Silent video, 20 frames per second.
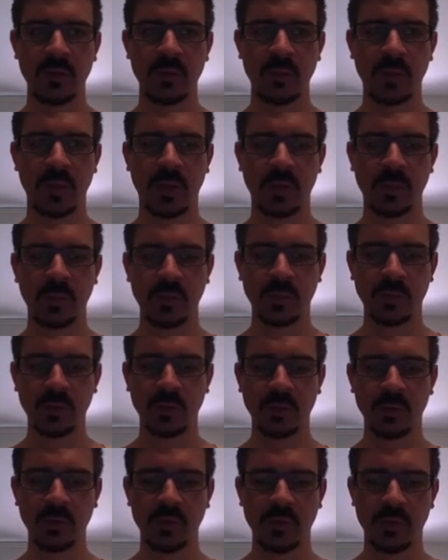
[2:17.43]
people
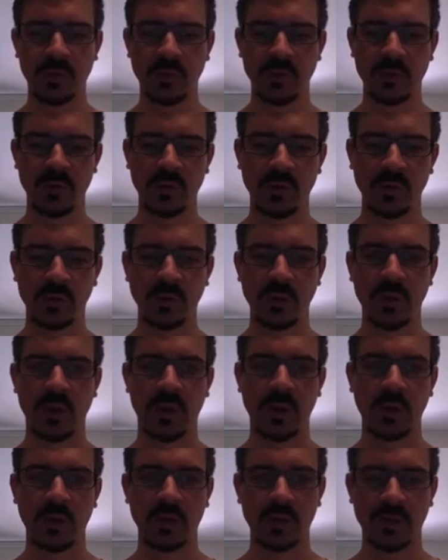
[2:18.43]
who
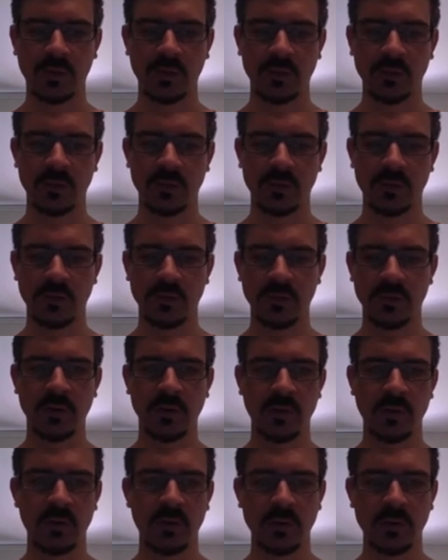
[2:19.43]
like.
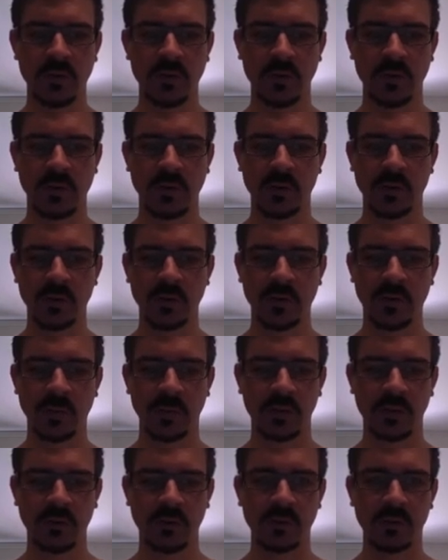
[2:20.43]
I'm going to type
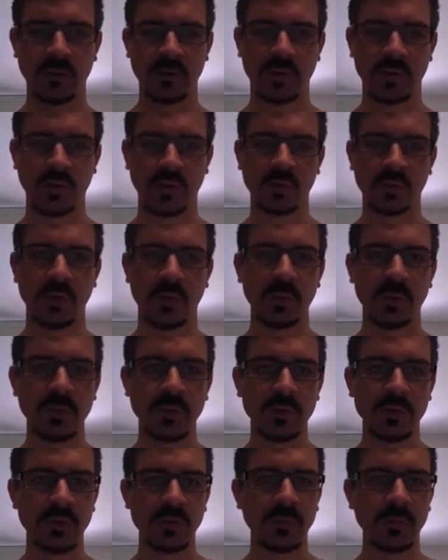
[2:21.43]
in Tony
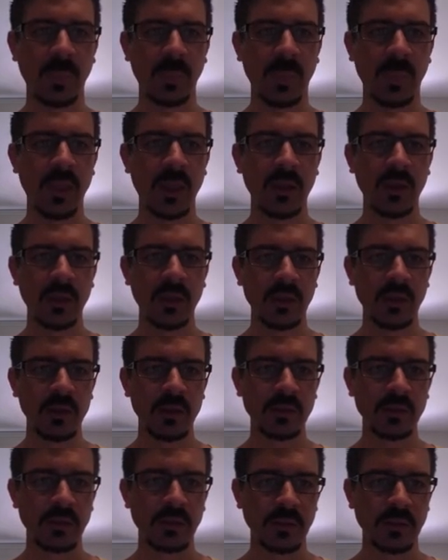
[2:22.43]
Robbins.
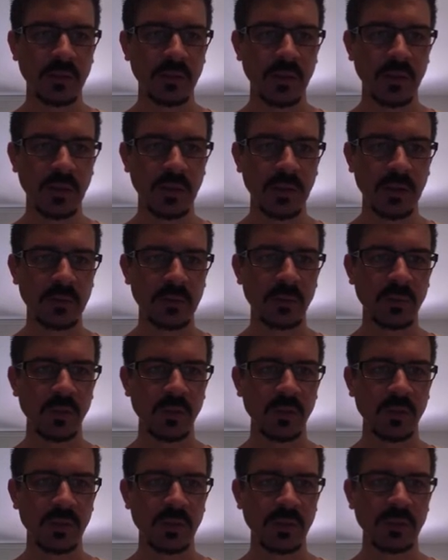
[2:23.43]
So then it gives me all
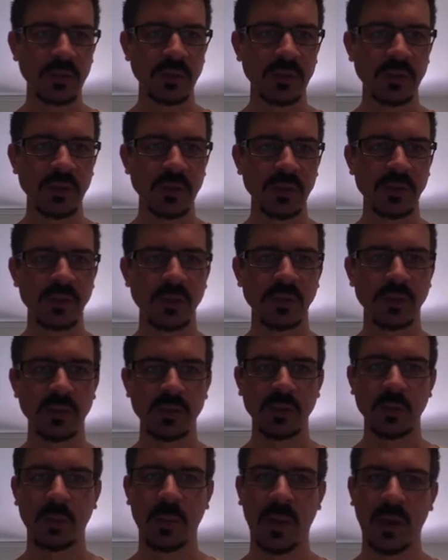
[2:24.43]
these suggestions. So
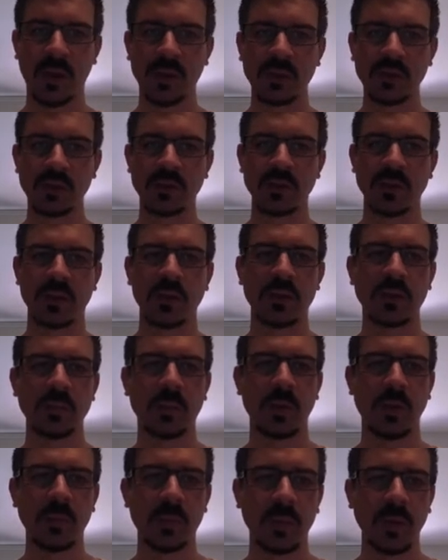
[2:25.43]
pages liked
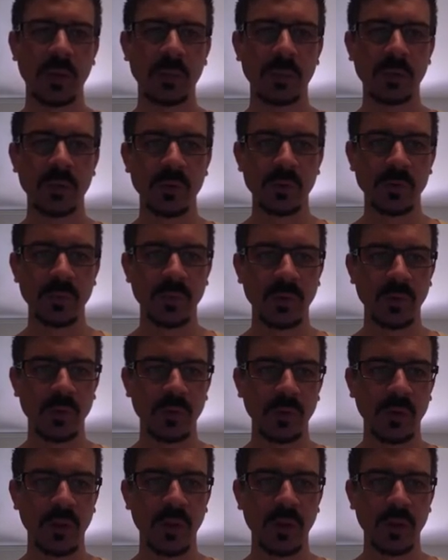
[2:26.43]
by people who
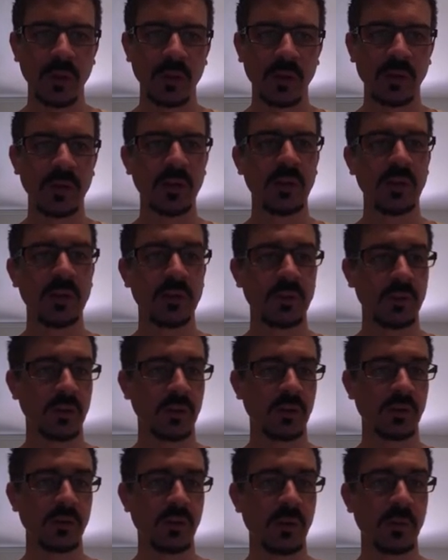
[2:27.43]
like Tony
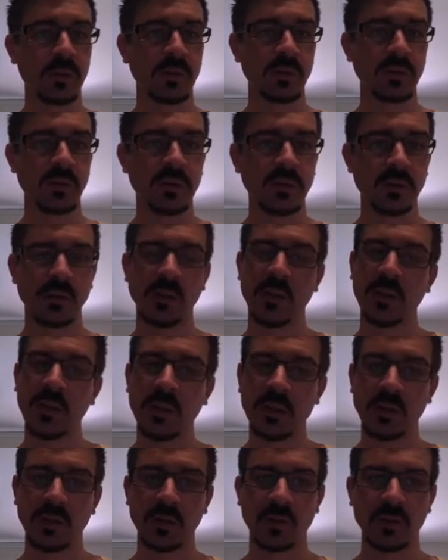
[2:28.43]
Robbins.
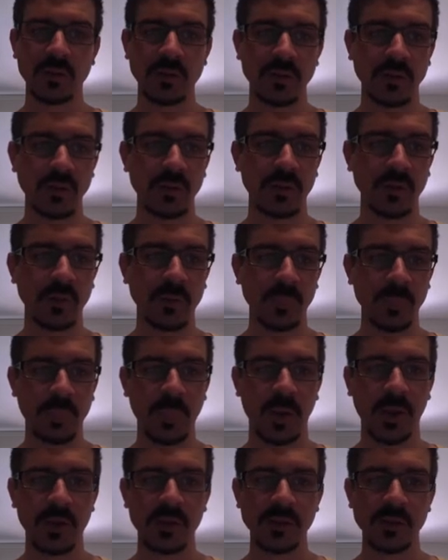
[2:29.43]
You can also look at
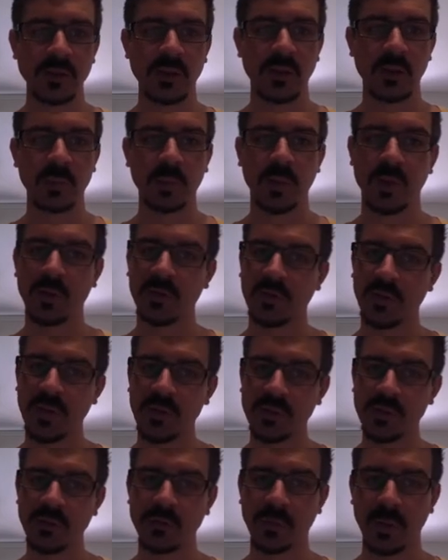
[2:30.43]
pages liked by friends
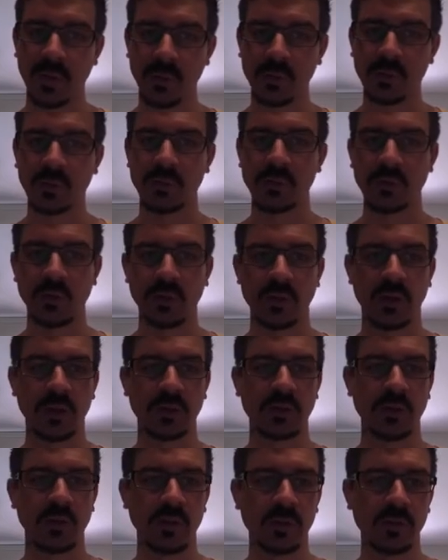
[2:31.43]
of people who like
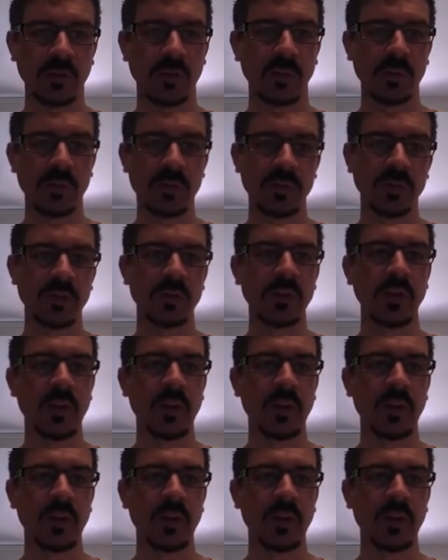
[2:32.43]
Tony Robbins.